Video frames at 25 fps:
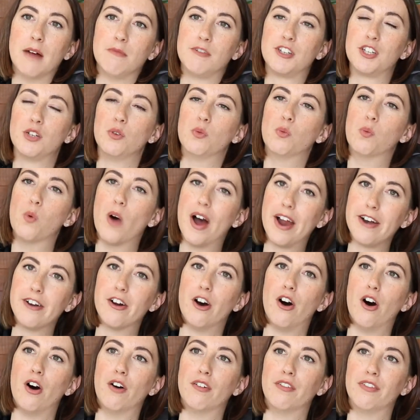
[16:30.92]
to one
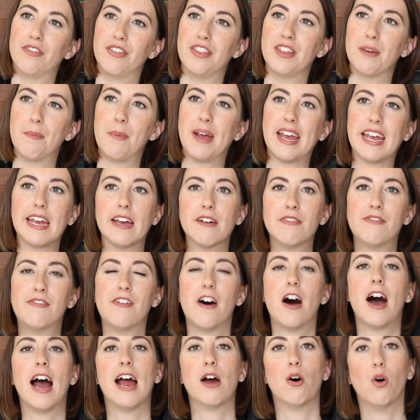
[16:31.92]
of the
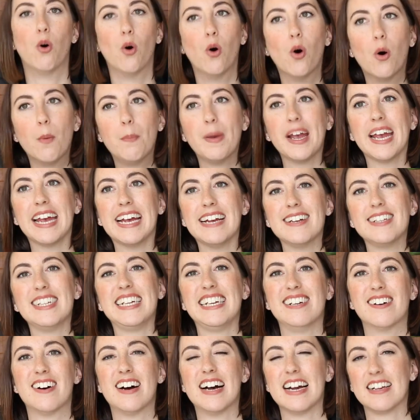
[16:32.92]
PFI or
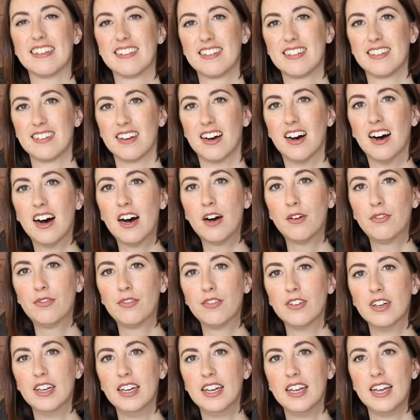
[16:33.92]
PTI
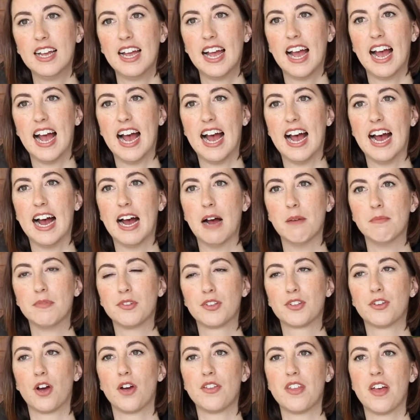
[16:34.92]
staff,
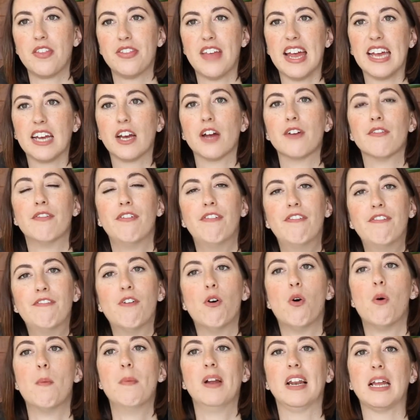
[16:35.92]
so that they can
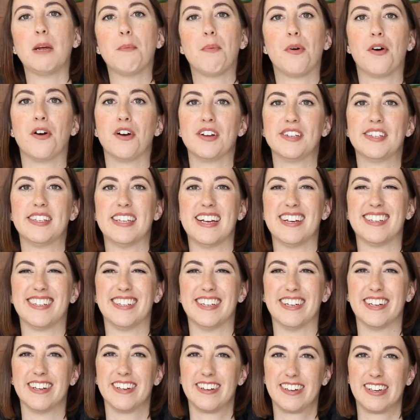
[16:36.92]
formally process
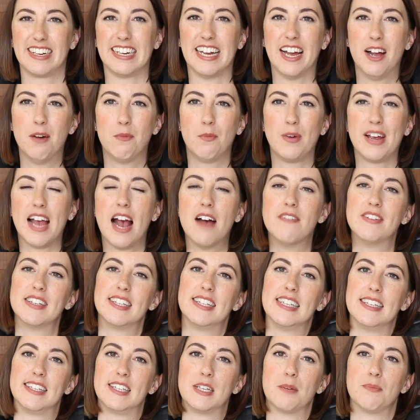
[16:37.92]
it. Yeah, we have a
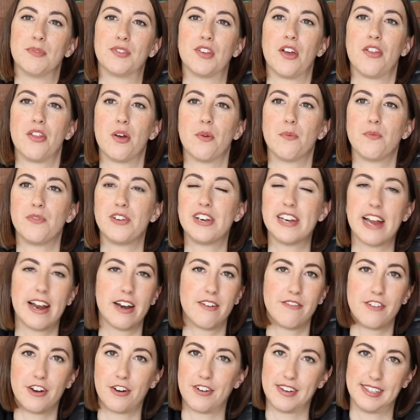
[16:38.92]
system so that none
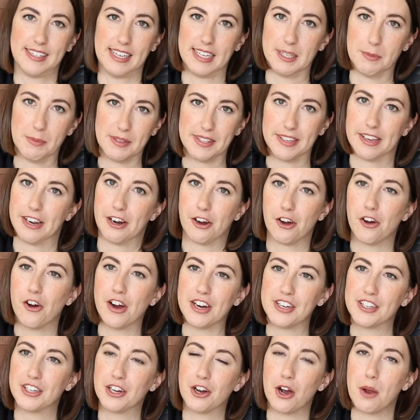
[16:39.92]
of your assessments are
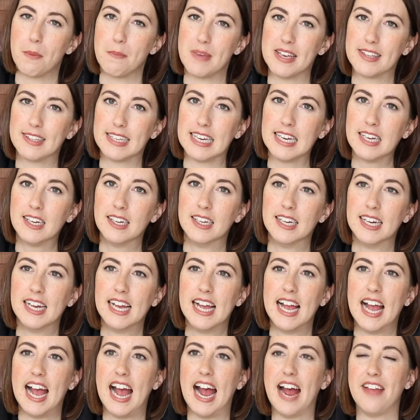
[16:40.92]
going to go missing,
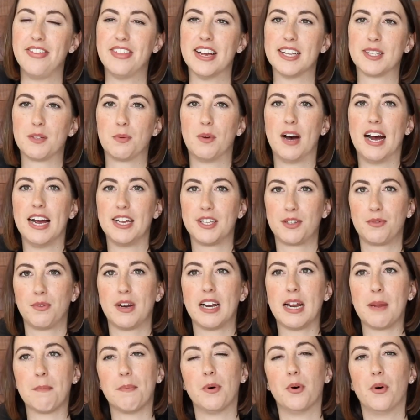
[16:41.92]
and that's why it's
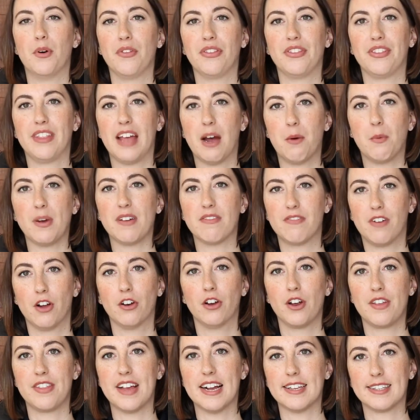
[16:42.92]
really important that we
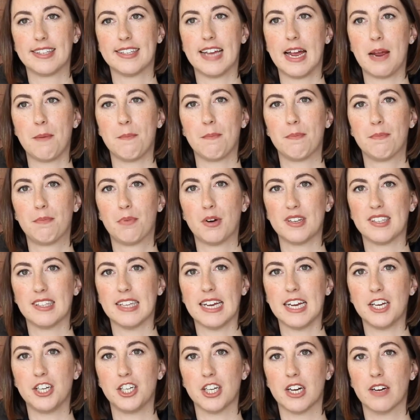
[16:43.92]
follow that same
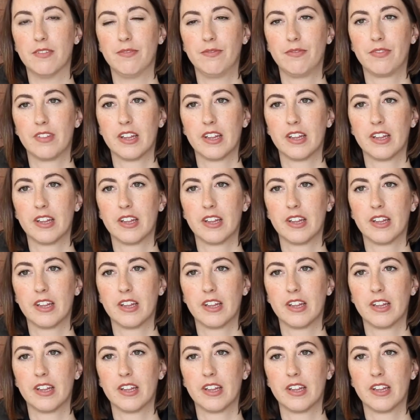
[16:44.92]
procedure.